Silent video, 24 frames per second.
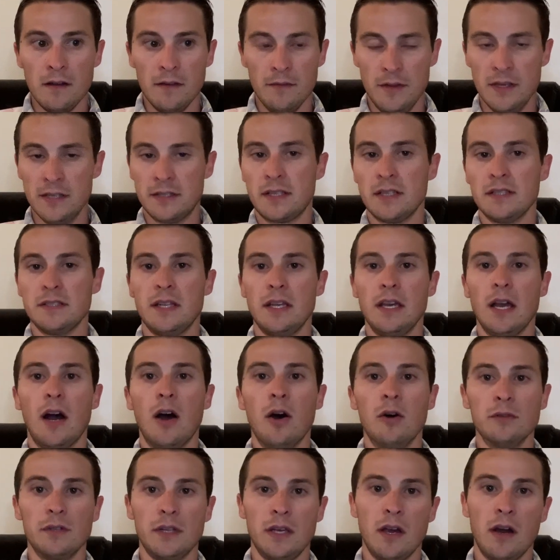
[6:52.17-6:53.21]
This is the
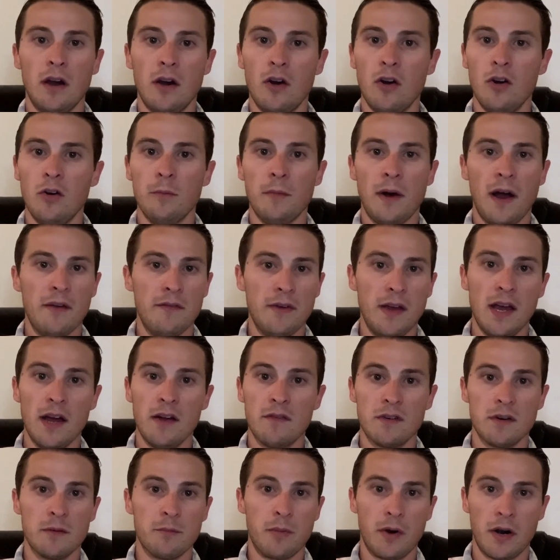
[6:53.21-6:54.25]
only home I've
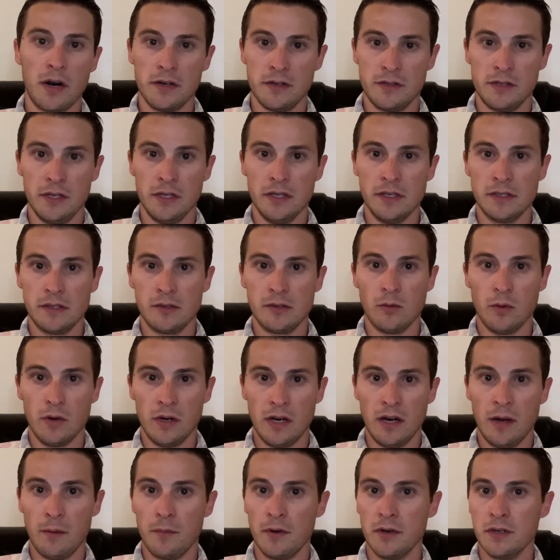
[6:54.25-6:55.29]
ever purchased where
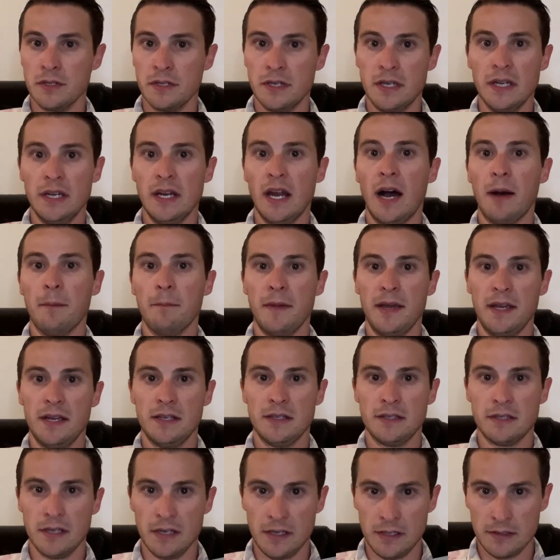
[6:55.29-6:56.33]
numbers did not make
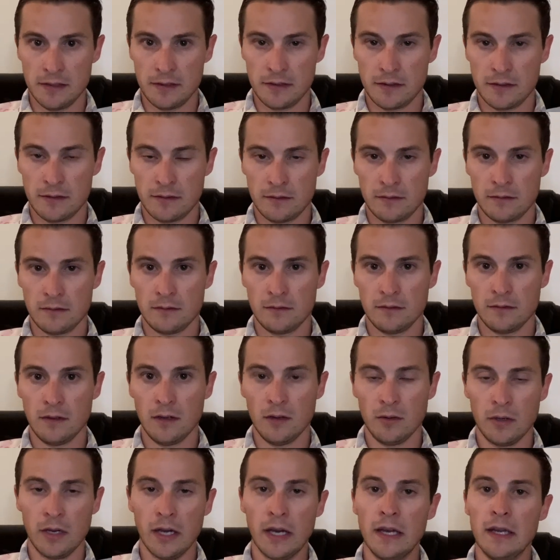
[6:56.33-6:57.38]
sense,
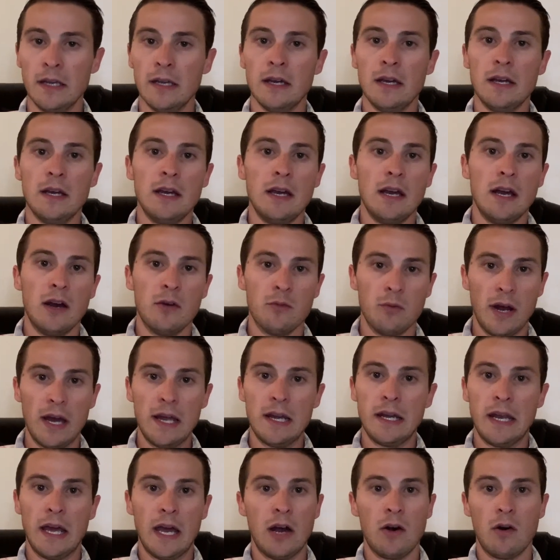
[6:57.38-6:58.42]
okay?
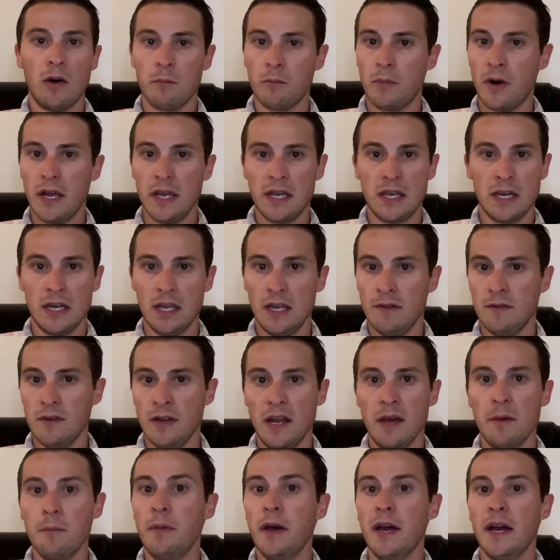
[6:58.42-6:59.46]
Right now, I'm breaking even
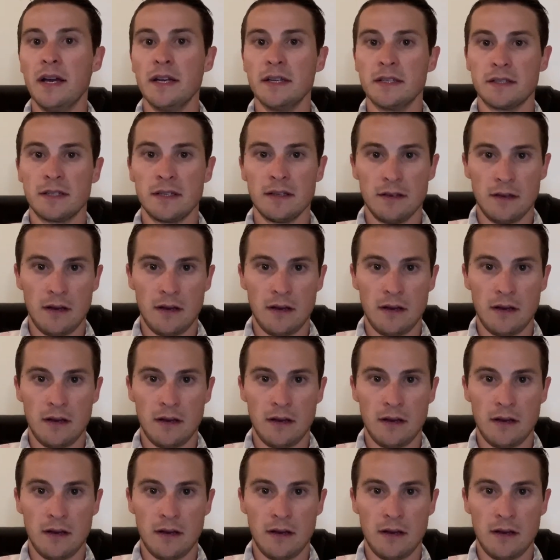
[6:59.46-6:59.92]
at best.